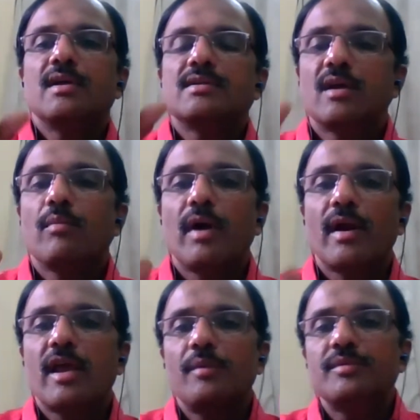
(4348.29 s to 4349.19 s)
sir,
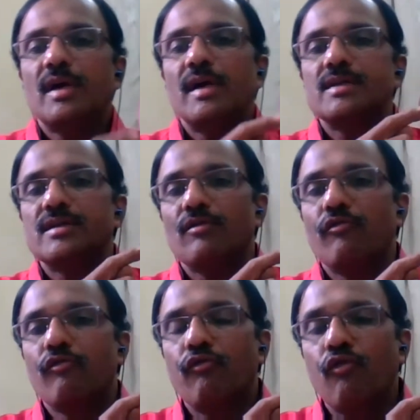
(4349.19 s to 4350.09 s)
Markhamsia, it is a
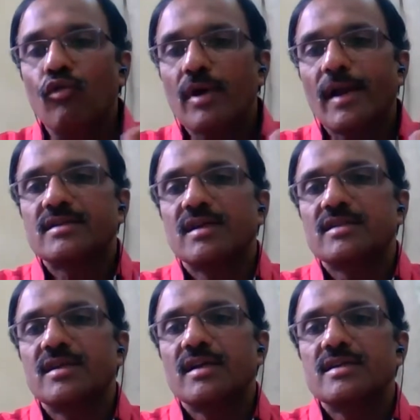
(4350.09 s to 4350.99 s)
foot-like
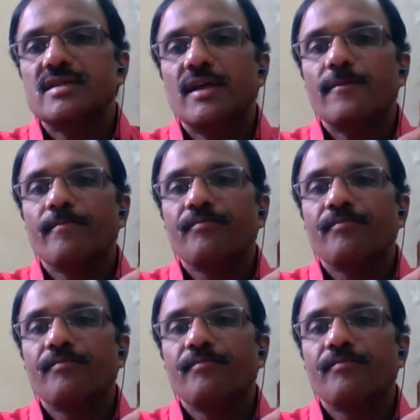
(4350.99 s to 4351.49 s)
structure is there,